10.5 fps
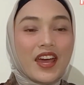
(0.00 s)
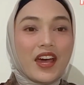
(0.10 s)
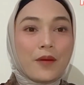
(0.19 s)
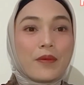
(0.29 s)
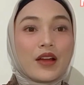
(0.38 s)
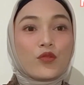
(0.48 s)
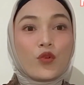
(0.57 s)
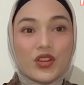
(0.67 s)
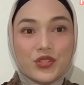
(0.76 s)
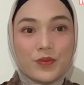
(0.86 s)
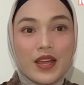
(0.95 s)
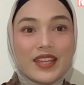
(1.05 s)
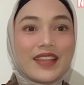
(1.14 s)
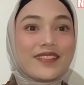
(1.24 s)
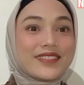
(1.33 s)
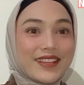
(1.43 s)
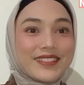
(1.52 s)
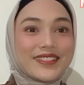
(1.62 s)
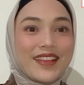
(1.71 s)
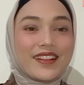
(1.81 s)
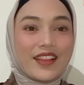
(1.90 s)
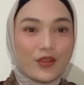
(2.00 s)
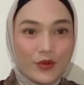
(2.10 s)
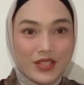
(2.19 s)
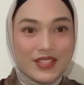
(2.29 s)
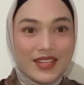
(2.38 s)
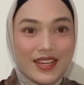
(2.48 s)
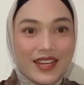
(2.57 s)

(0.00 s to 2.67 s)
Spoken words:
about washback in testing language.